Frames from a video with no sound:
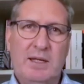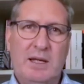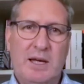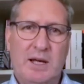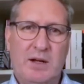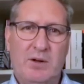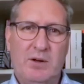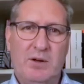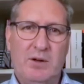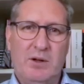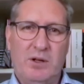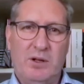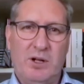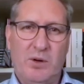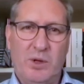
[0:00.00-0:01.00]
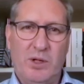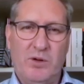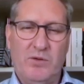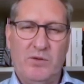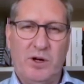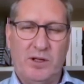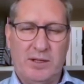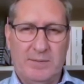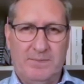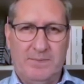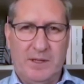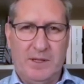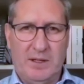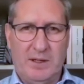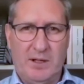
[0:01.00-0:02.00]
And, you know, when you've got
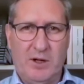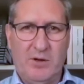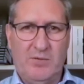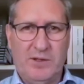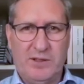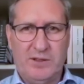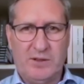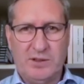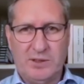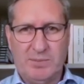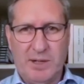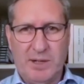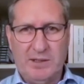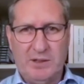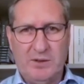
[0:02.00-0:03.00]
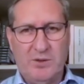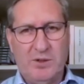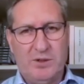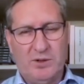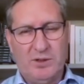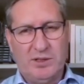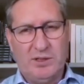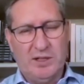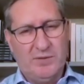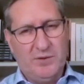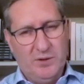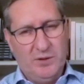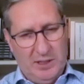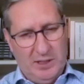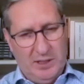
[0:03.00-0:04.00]
no fiscal space to do it
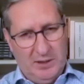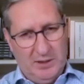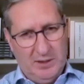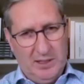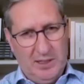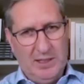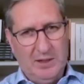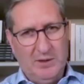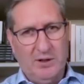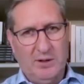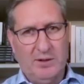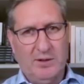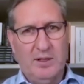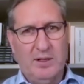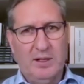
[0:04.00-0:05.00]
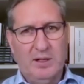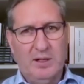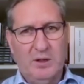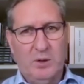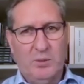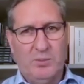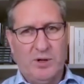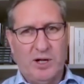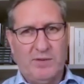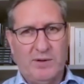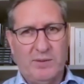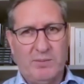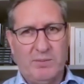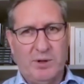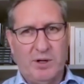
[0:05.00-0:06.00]
yourself, you need to lean on your
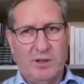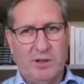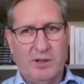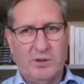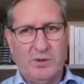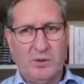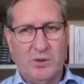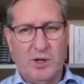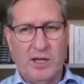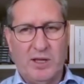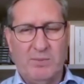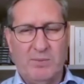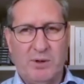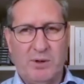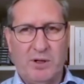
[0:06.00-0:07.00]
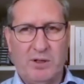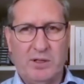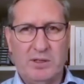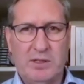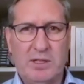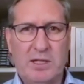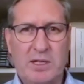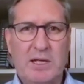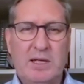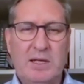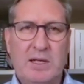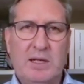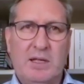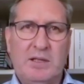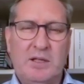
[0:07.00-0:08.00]
private partners or your other partners.
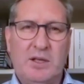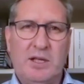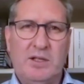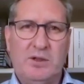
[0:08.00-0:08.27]
So there's